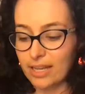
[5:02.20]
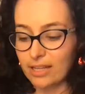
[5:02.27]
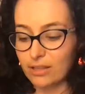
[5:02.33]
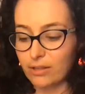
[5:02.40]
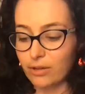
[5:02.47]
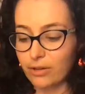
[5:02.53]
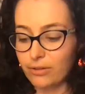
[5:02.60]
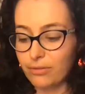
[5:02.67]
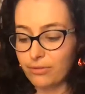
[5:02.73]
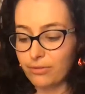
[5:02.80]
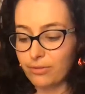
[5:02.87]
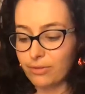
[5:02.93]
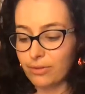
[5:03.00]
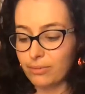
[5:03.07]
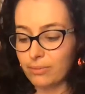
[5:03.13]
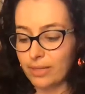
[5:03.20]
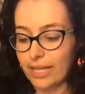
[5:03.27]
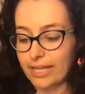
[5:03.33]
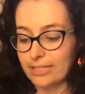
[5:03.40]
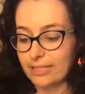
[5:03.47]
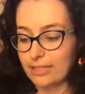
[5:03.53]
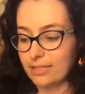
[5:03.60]
a lot of
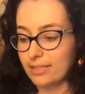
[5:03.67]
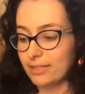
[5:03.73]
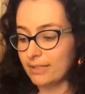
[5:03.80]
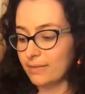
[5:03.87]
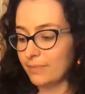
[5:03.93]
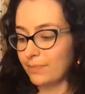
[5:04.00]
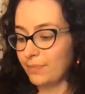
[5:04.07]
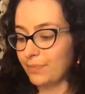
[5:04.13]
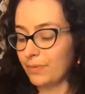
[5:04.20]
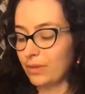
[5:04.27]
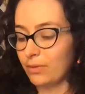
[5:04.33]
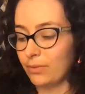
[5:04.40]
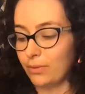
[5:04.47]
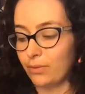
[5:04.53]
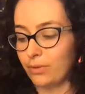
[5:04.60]
places, a